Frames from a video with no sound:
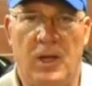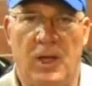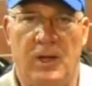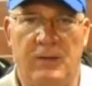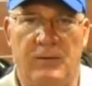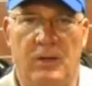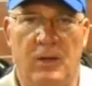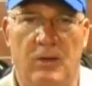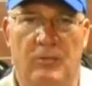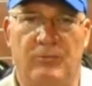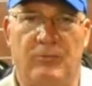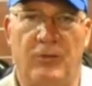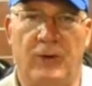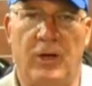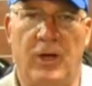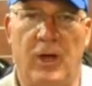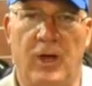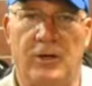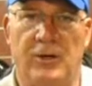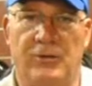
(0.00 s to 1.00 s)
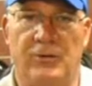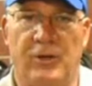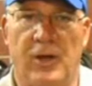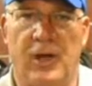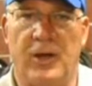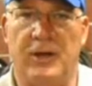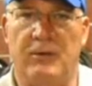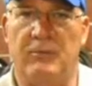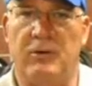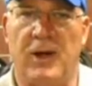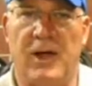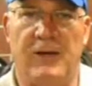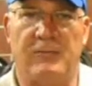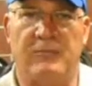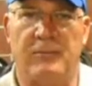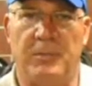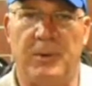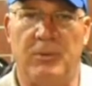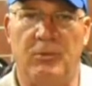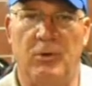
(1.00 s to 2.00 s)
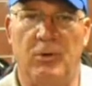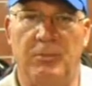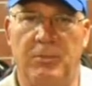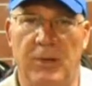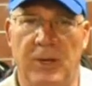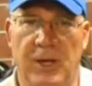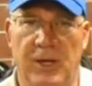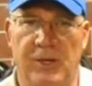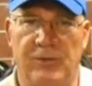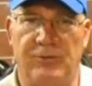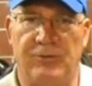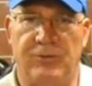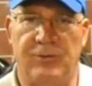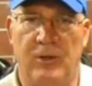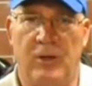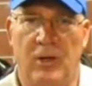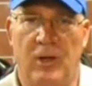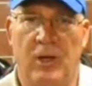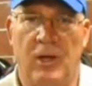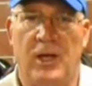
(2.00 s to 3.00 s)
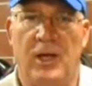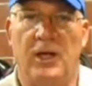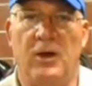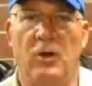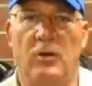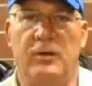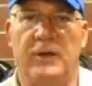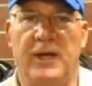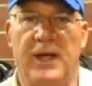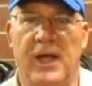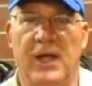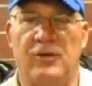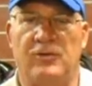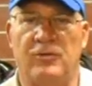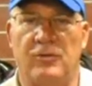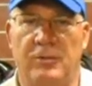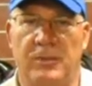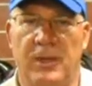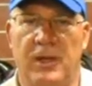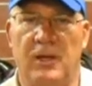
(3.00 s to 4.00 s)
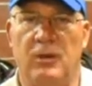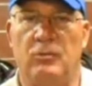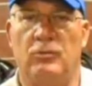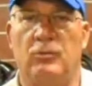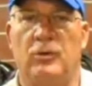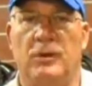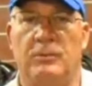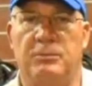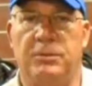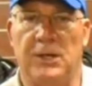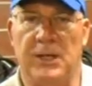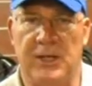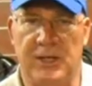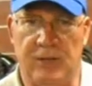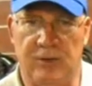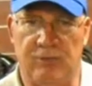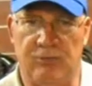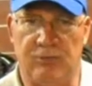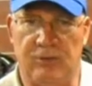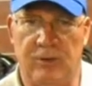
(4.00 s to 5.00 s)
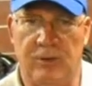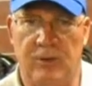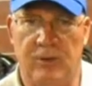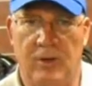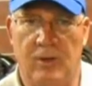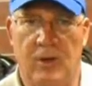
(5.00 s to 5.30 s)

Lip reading: And Freon does not ever have to be replaced. It only has to be replenished.